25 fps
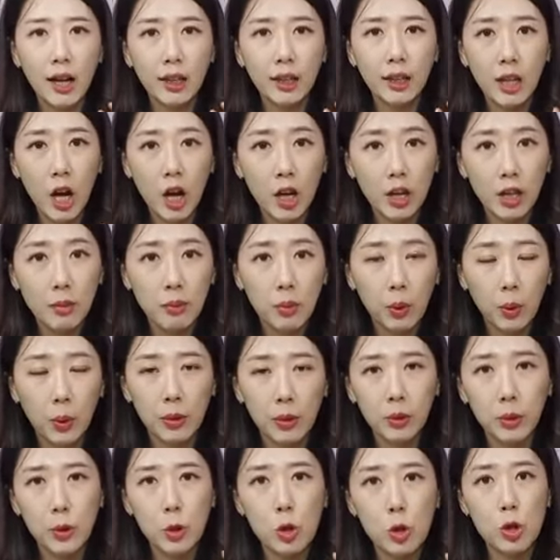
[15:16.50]
cutting
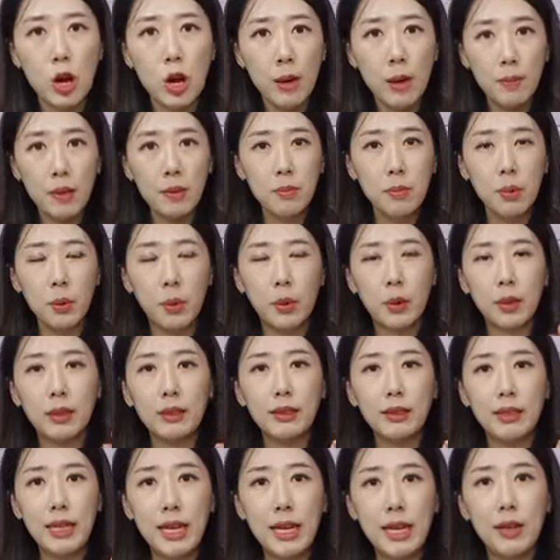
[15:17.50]
board or chopping board
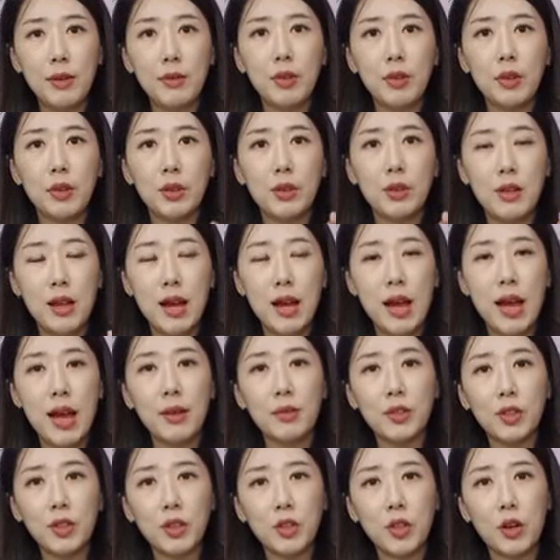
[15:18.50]
leaves the
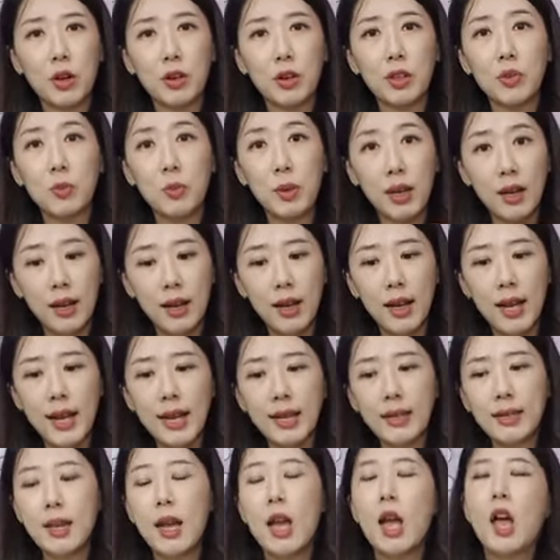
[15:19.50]
knife scars
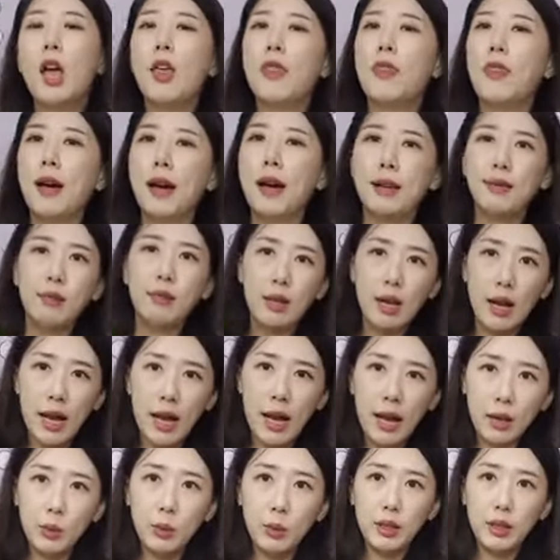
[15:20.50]
behind, then
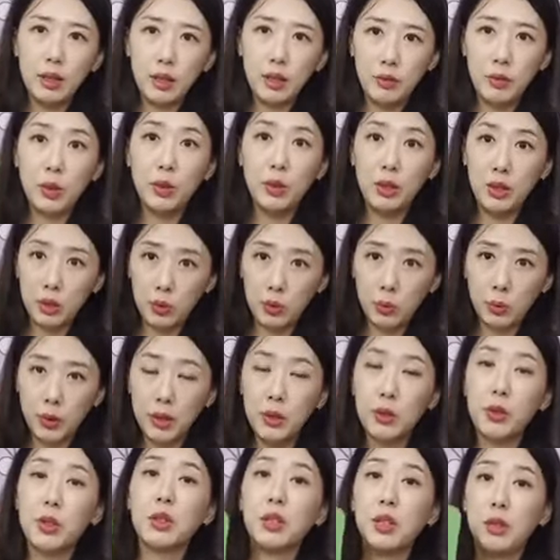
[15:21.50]
I will give you this one.
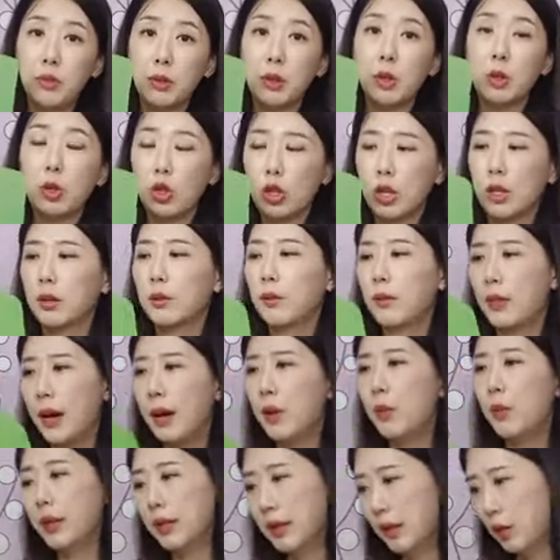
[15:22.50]
So give it a shot of
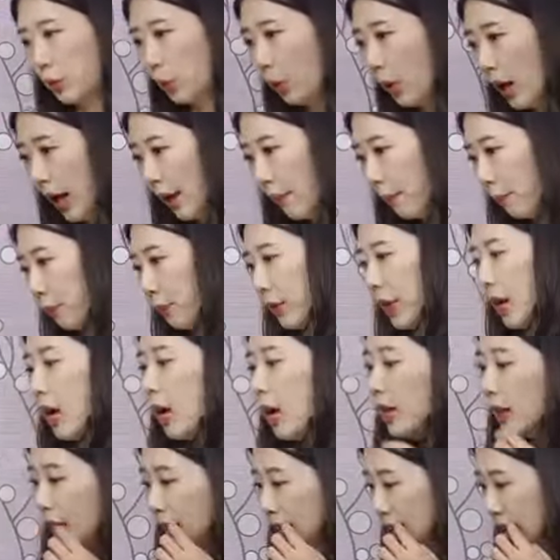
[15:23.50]
that one as well.
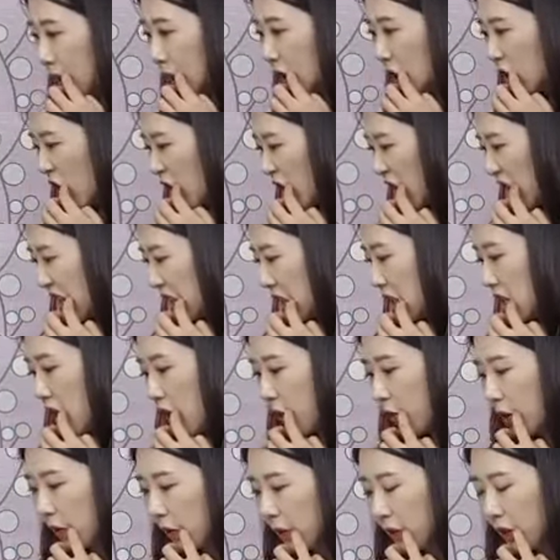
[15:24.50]
Let's get started.
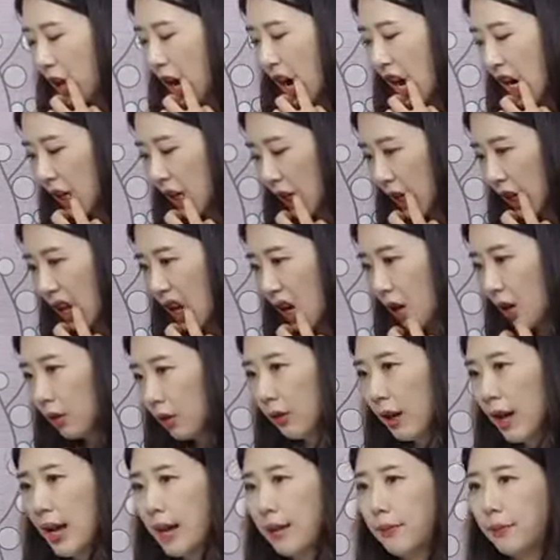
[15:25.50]
Enough of talking. All
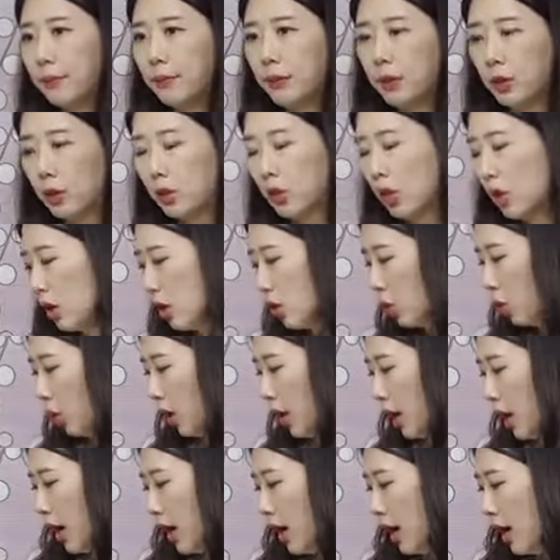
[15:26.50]
right. So
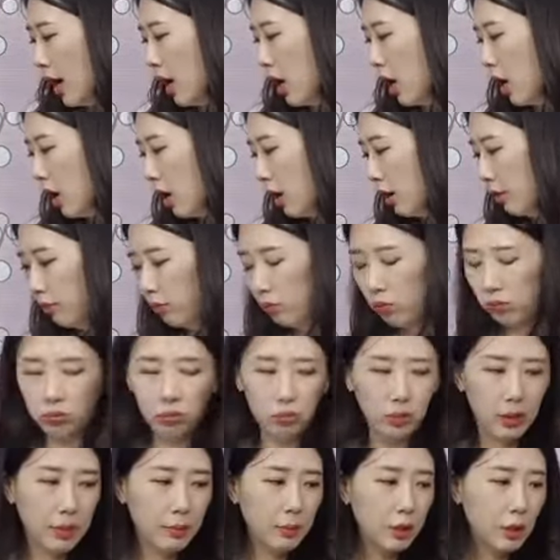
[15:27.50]

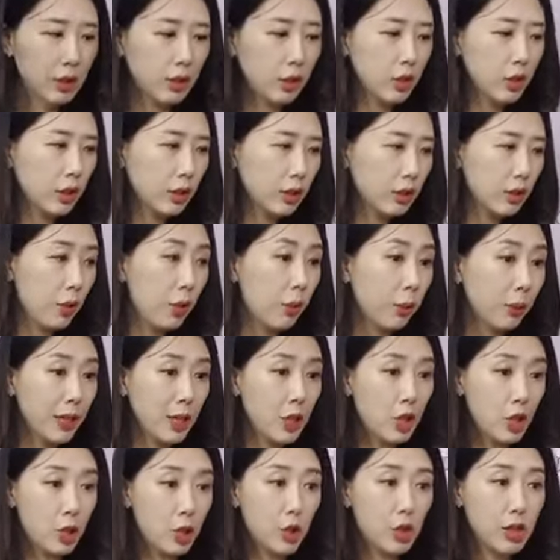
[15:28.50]
I'm gonna cook 3
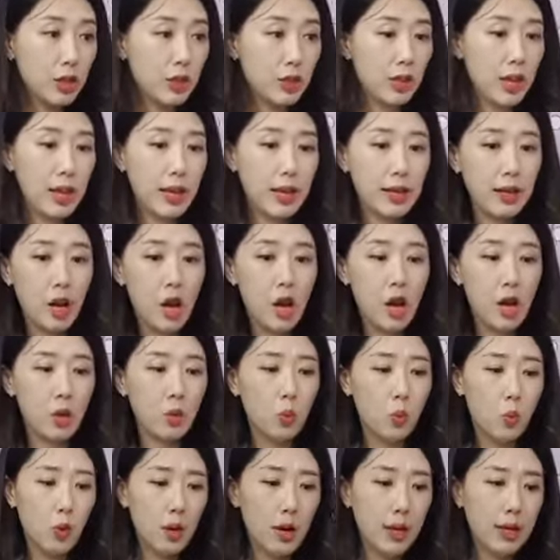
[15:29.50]
dishes at
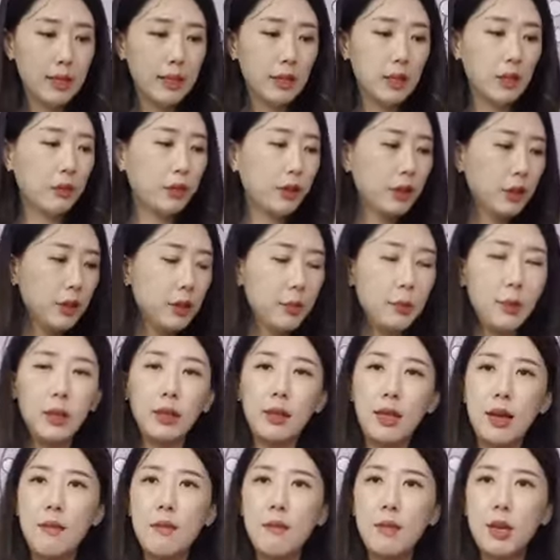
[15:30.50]
all once. First of all,
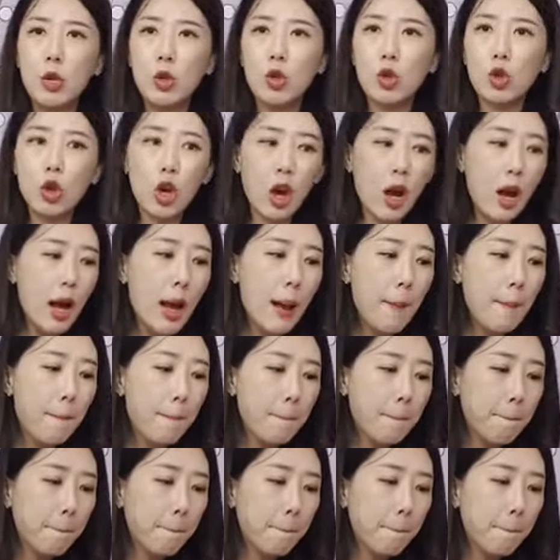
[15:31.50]
let me chop